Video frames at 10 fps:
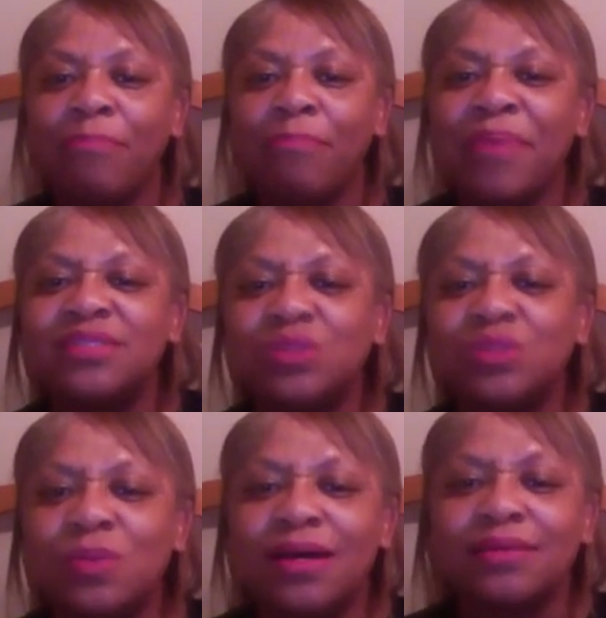based
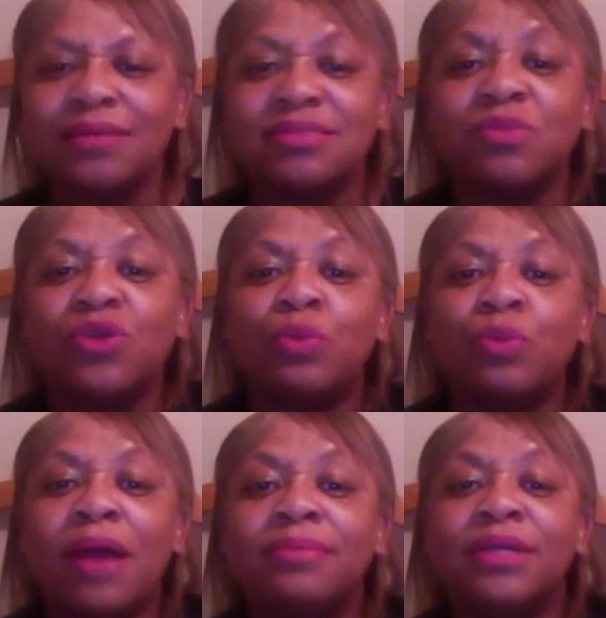on something you
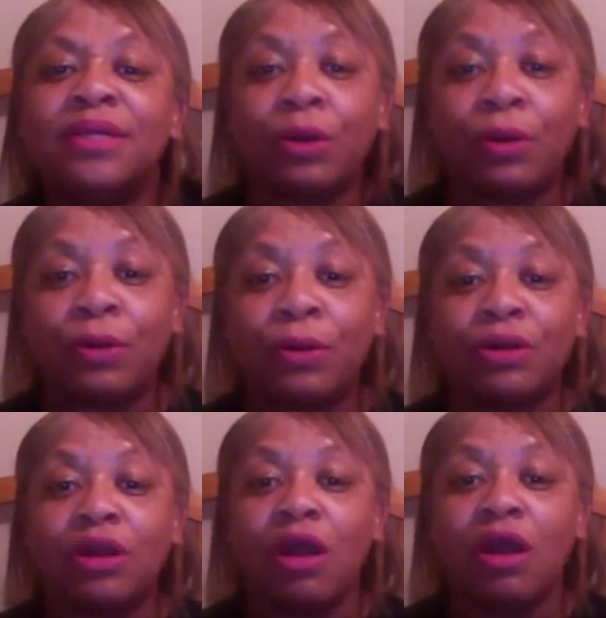probably
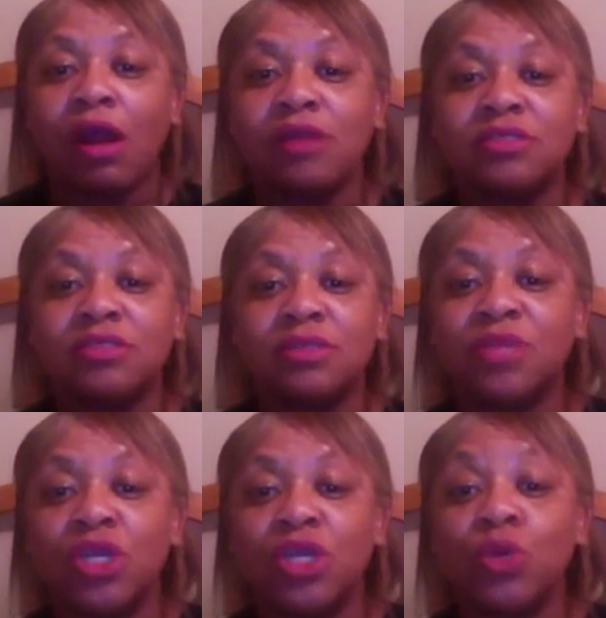heard or
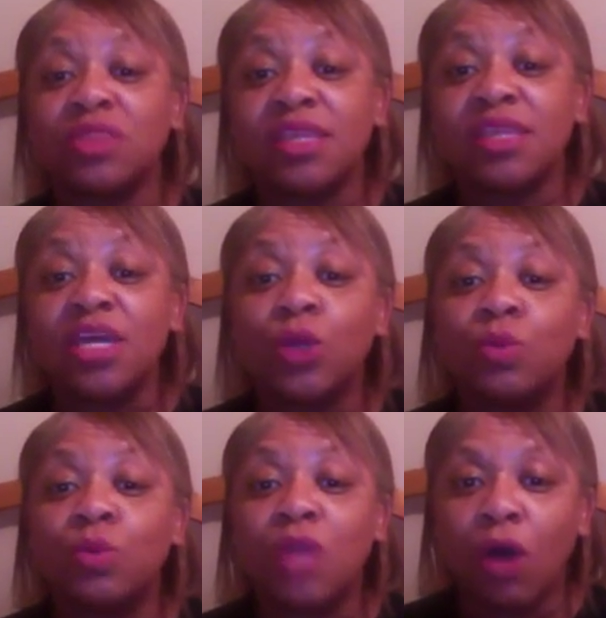something you think you
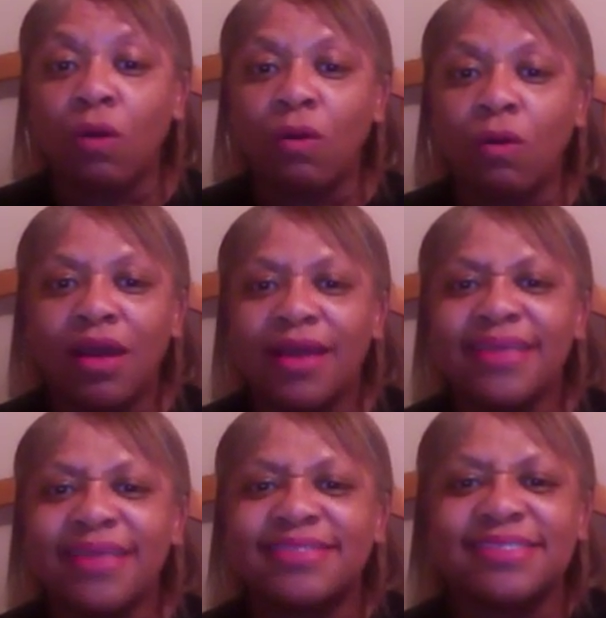know
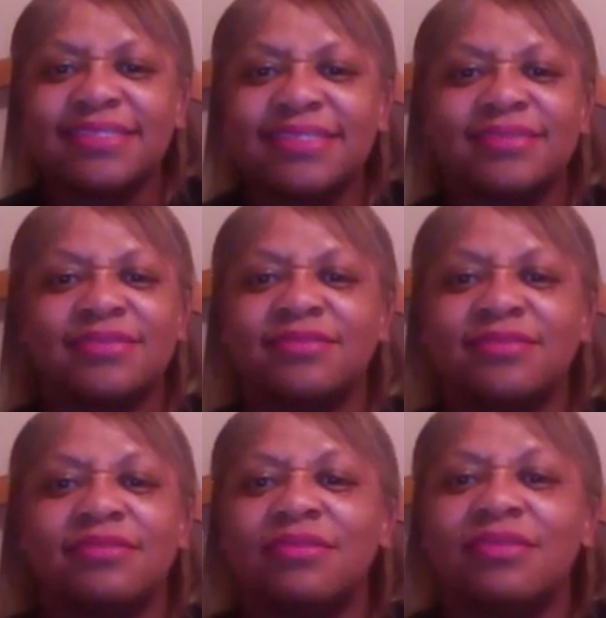is just
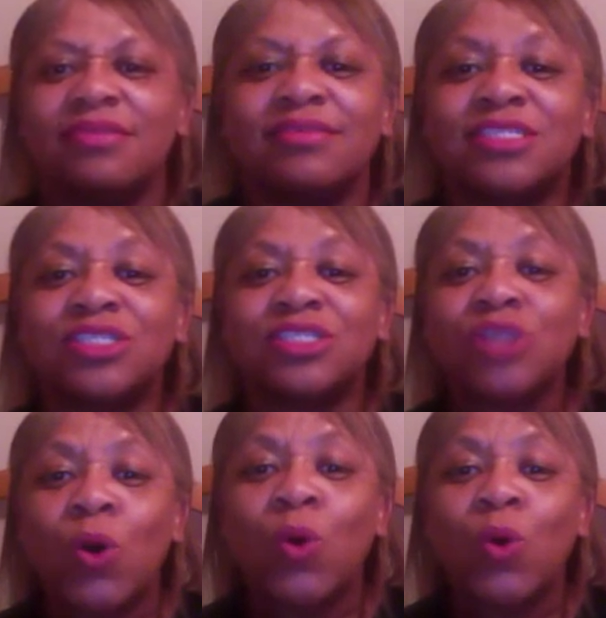
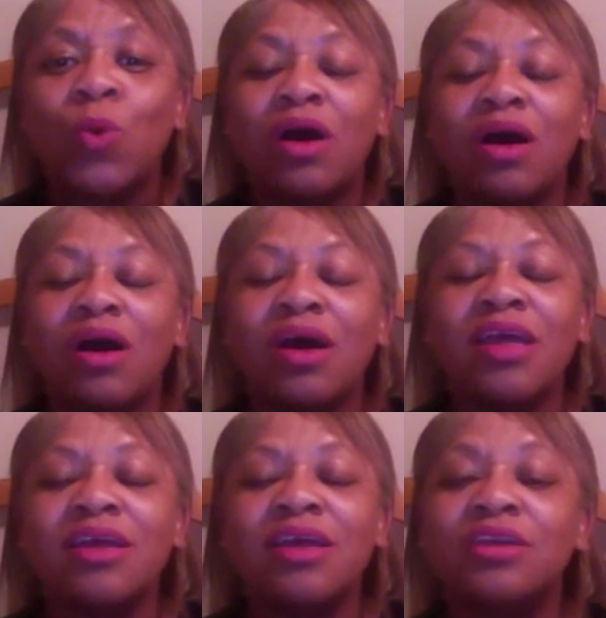so
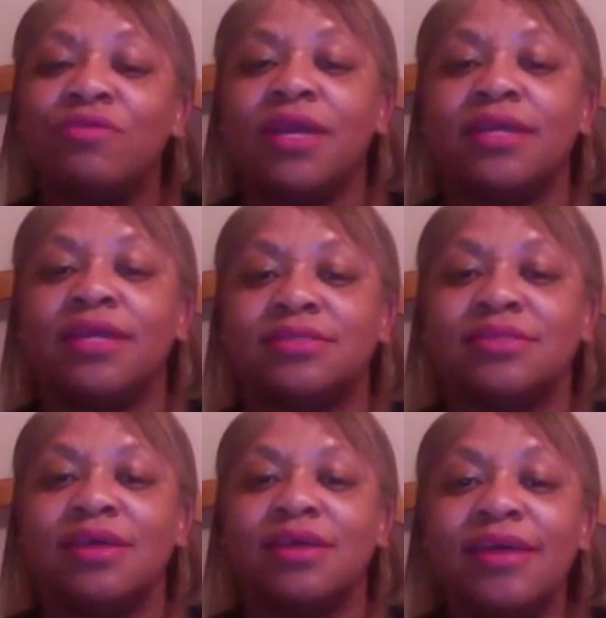
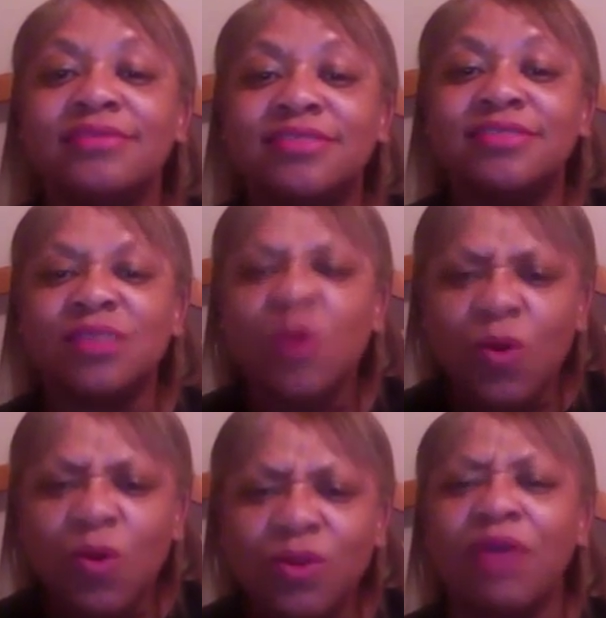ignorant and
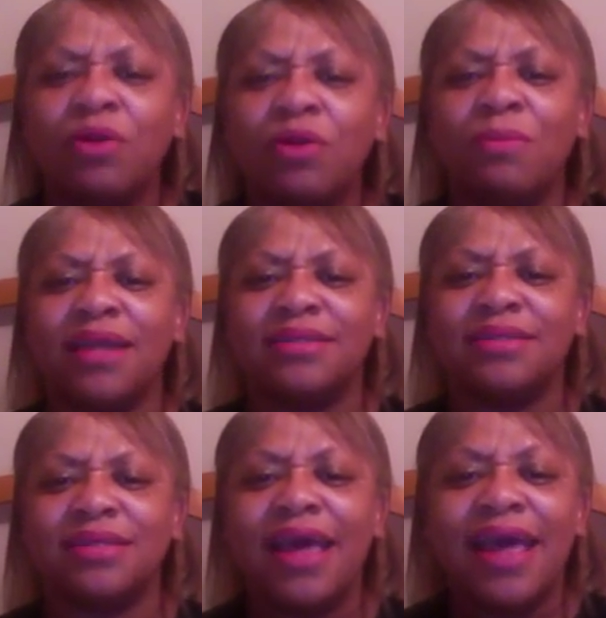so
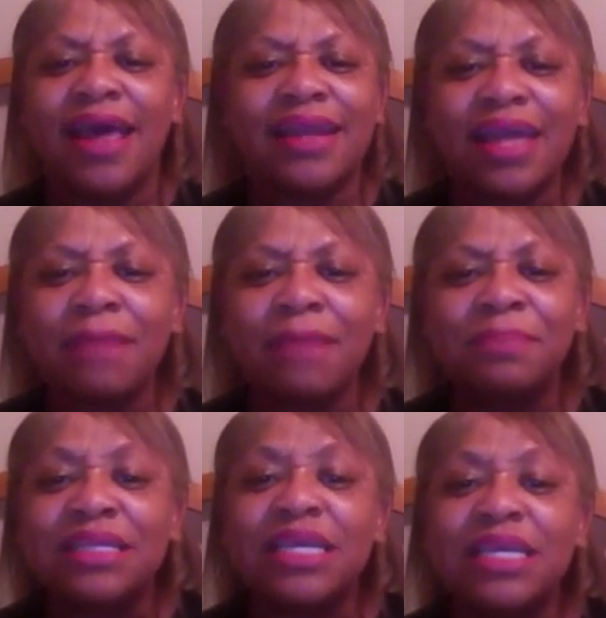narrow-minded. And I can't
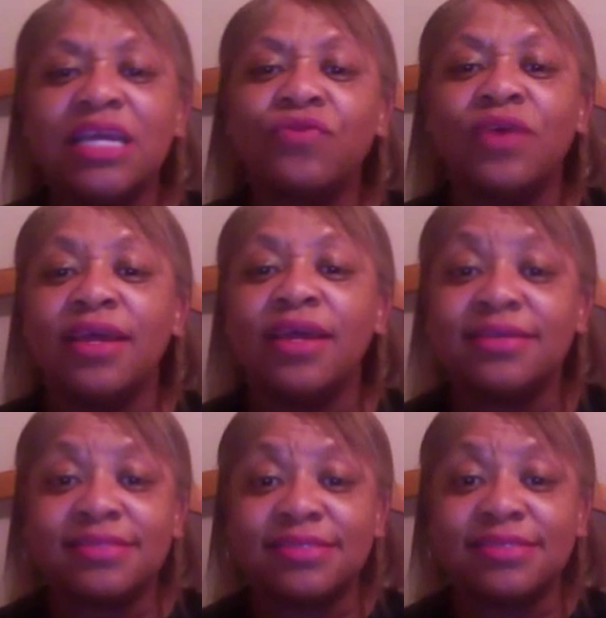believe he
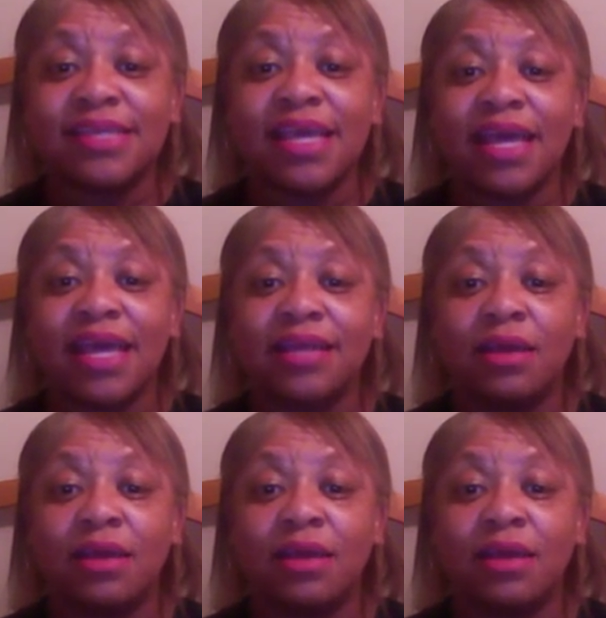doesn't see it.